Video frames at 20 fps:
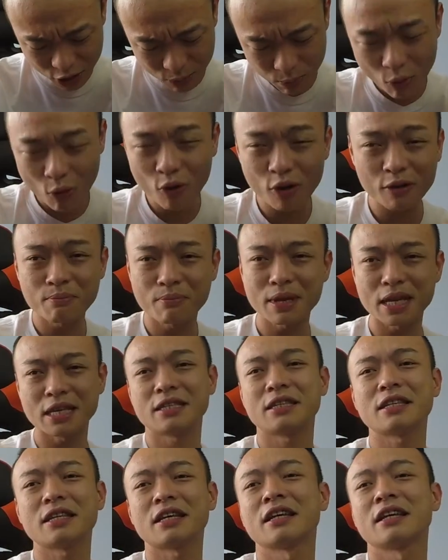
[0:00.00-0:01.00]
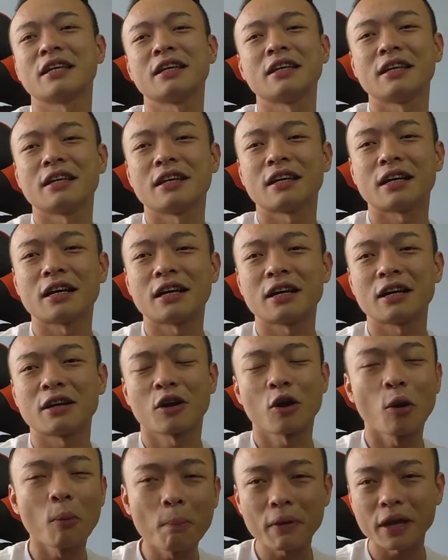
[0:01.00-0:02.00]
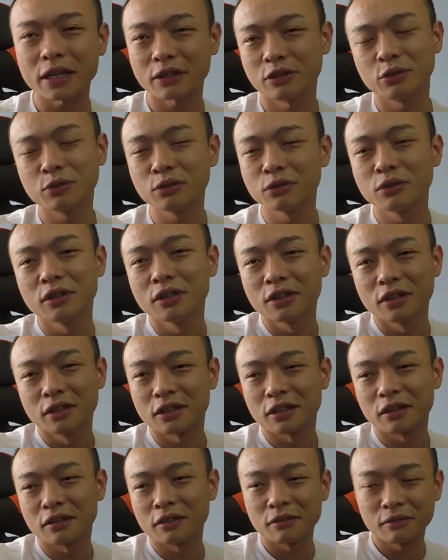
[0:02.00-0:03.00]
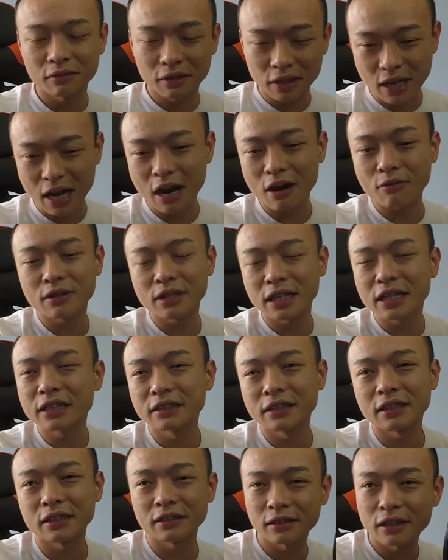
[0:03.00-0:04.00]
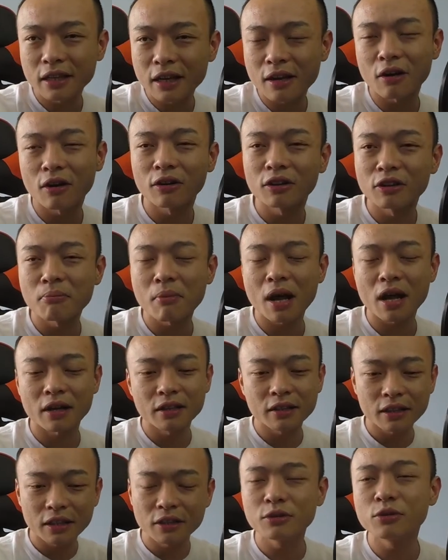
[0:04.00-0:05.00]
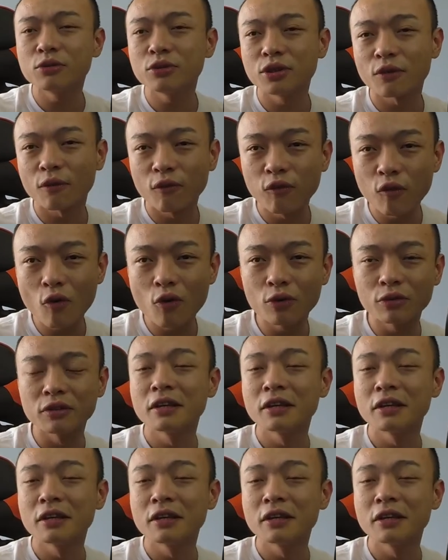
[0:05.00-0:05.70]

more amazing uh, compared to uh, the current headsets that are on the market they use your phone